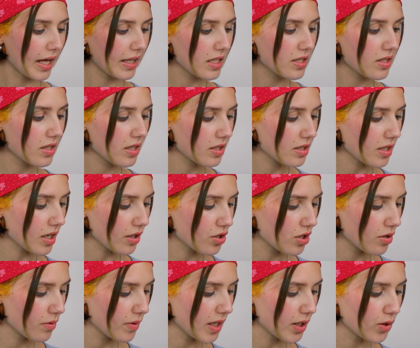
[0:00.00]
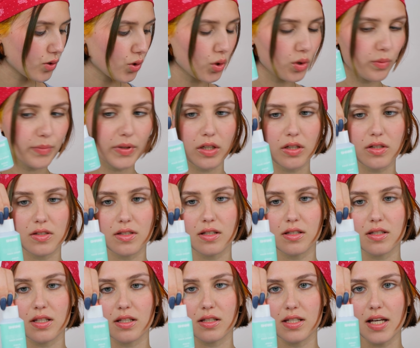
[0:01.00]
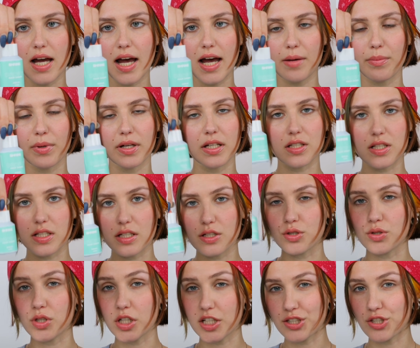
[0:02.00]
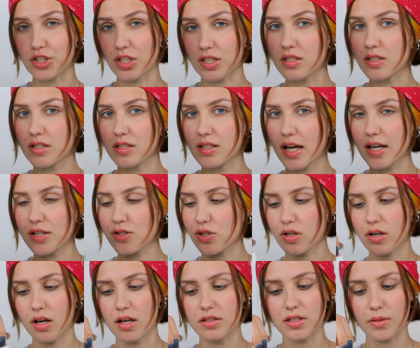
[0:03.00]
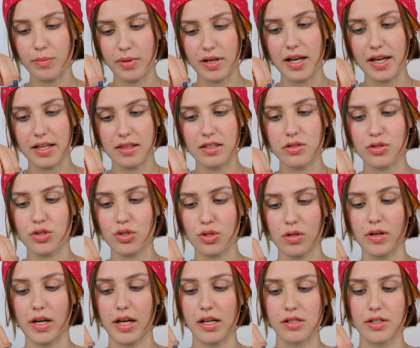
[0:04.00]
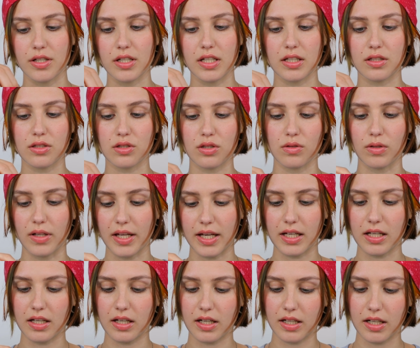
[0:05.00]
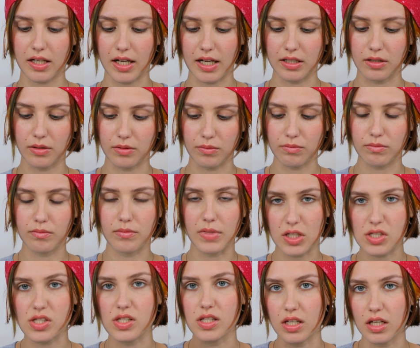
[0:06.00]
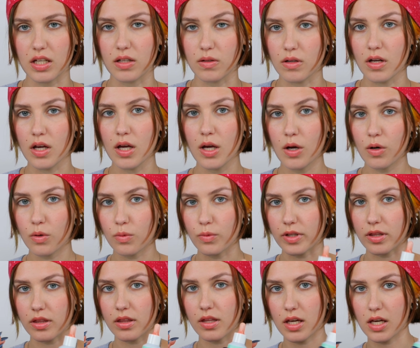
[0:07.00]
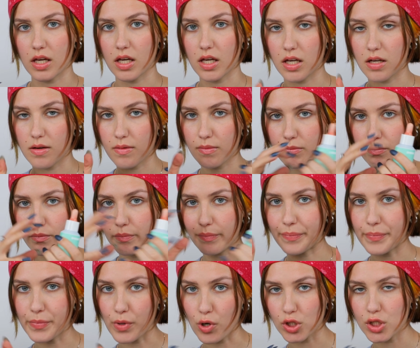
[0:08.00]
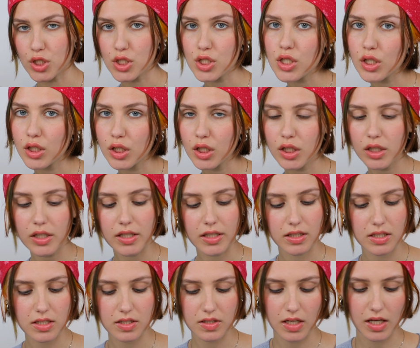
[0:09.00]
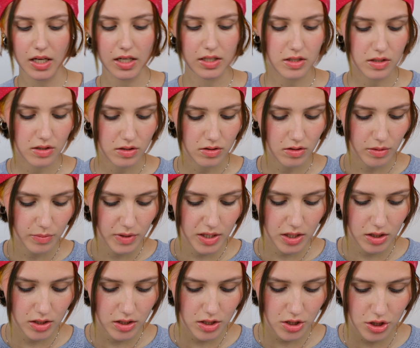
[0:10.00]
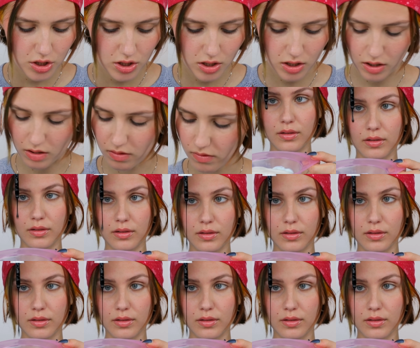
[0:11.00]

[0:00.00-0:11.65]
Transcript: And this thing is actually really cool because it's a dye, but it's literally just a dye, so you can't apply this to your hair. You need to like kind of mix it in with a bonder. In this case, it's gonna be conditioner.